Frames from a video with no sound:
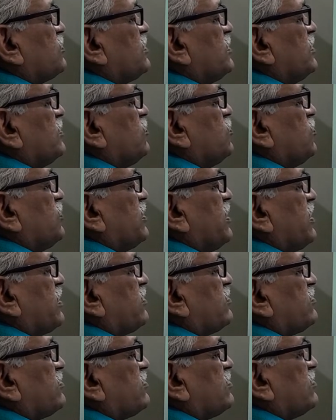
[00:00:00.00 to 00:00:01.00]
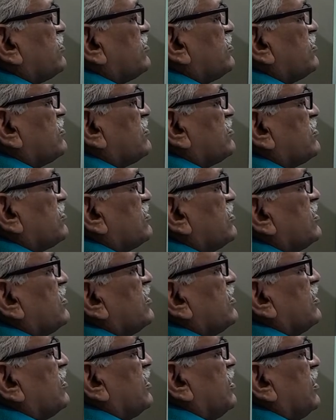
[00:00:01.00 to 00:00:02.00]
t dou x
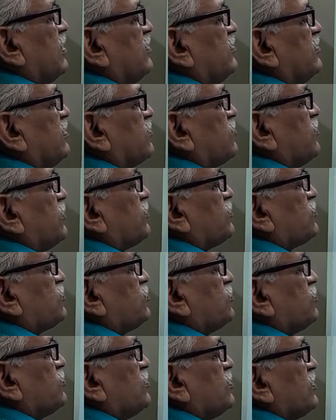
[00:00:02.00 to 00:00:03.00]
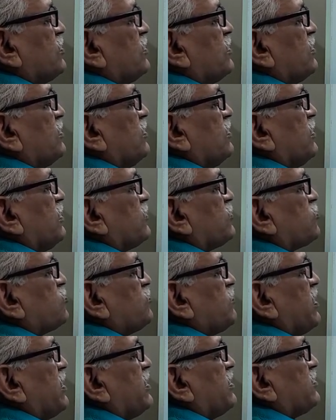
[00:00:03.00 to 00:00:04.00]
is equals to e raised to
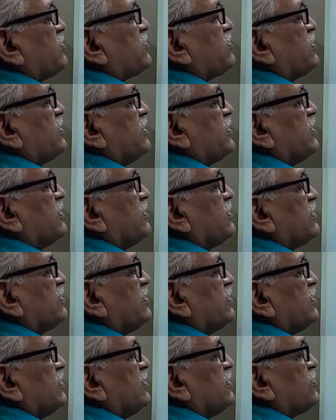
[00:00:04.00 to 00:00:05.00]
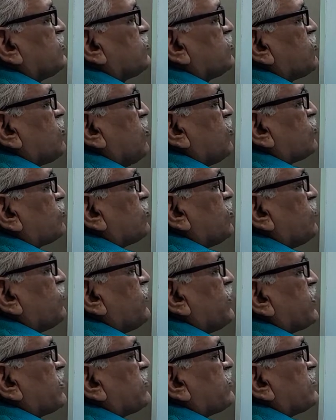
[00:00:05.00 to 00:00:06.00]
minus t into cos of
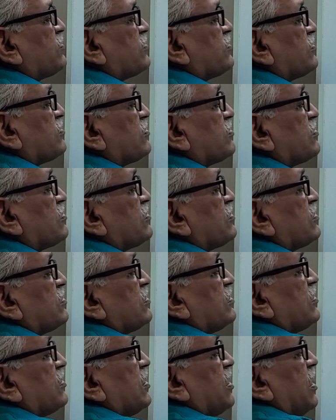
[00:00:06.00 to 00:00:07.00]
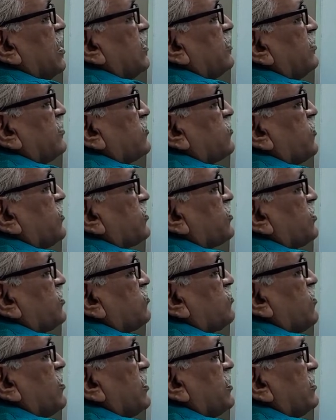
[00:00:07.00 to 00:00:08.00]
x as
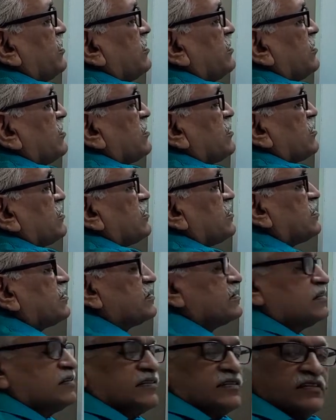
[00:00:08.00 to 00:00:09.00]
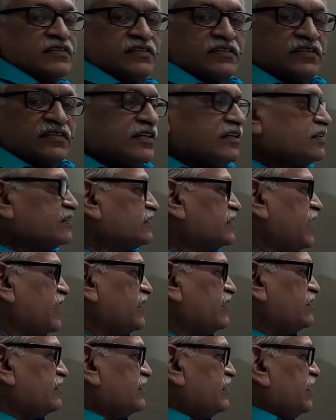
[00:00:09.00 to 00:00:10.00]
equation 1.
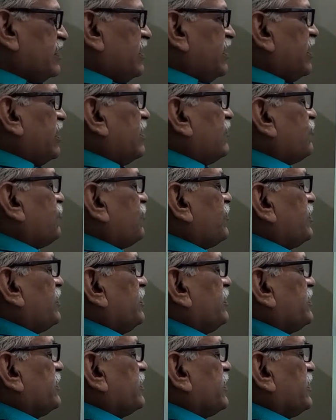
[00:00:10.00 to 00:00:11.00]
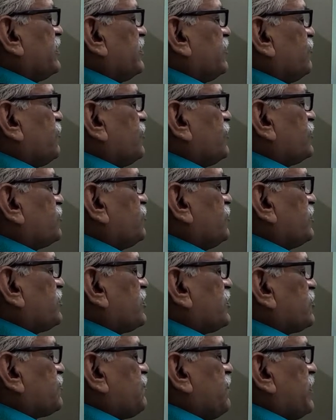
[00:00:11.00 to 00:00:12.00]
Then integrating first with
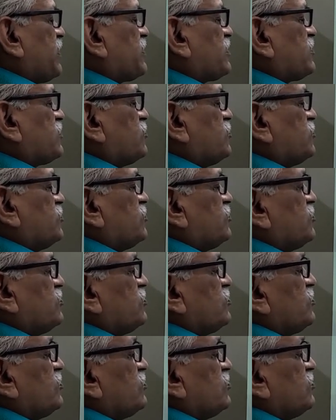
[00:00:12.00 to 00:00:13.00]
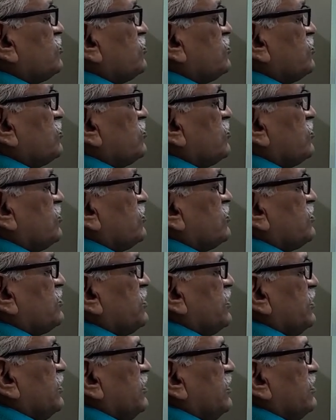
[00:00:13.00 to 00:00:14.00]
respect to
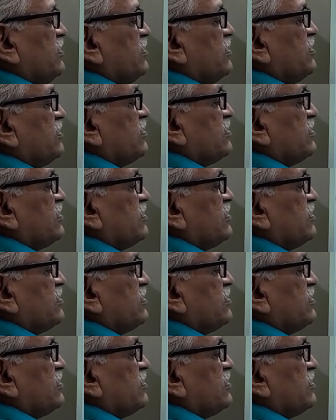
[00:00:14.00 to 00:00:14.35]
t,